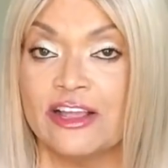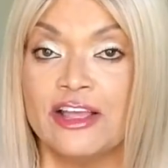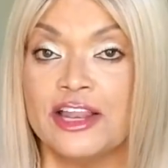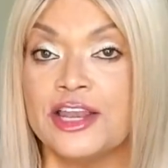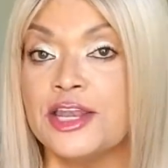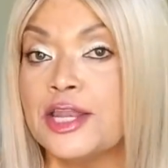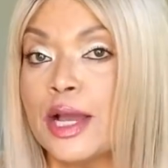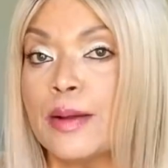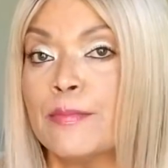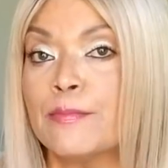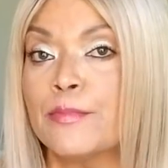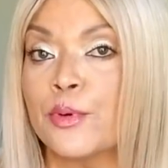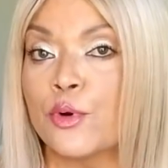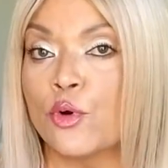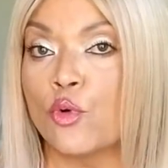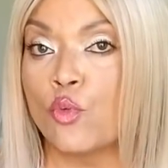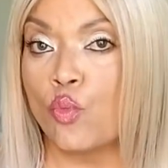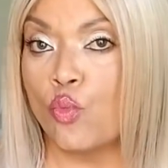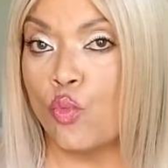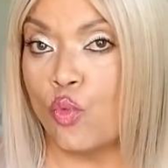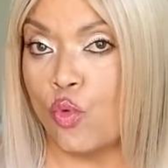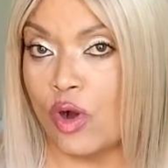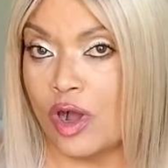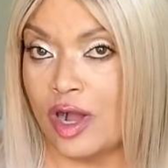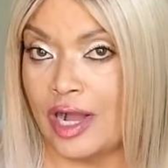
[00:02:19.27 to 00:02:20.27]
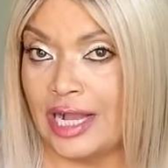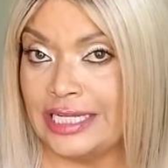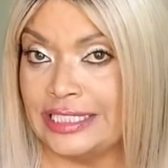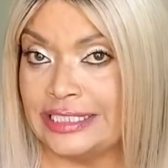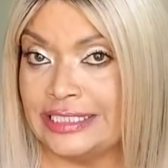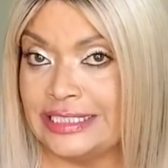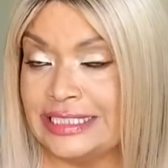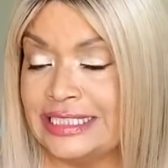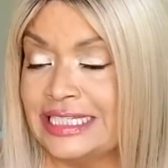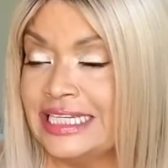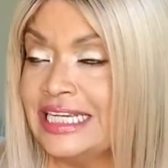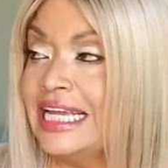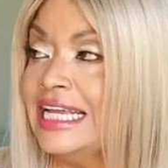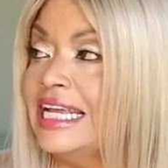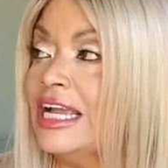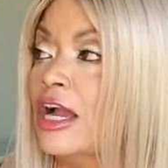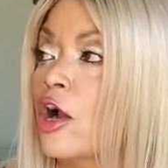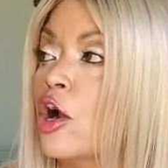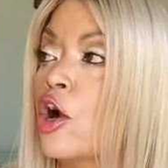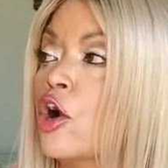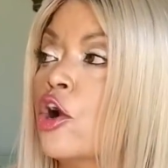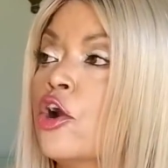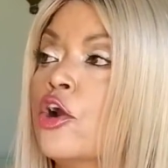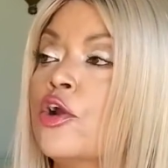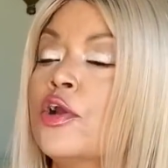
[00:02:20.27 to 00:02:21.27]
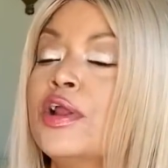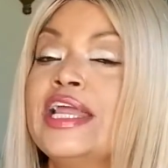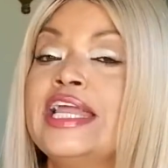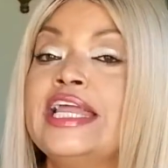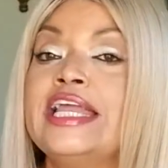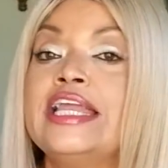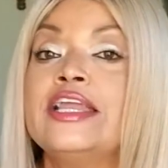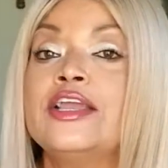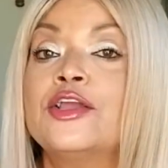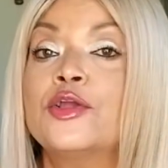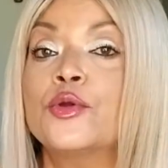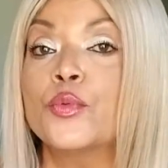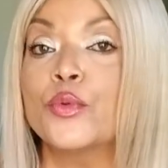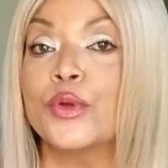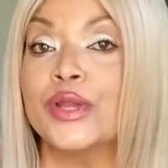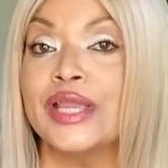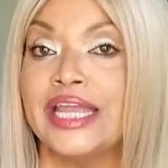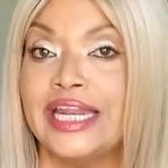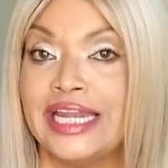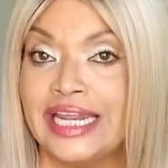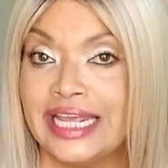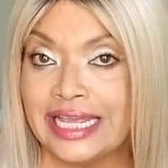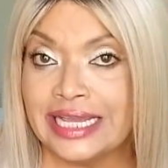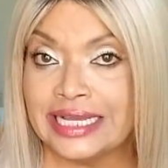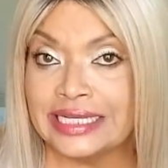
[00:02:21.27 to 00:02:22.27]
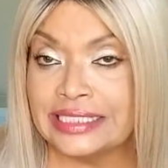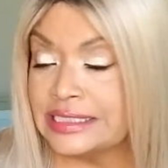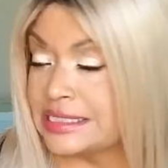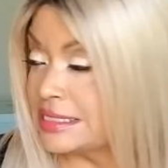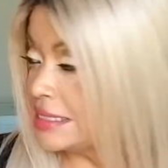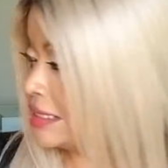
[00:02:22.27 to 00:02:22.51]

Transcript: number one, her ingredients.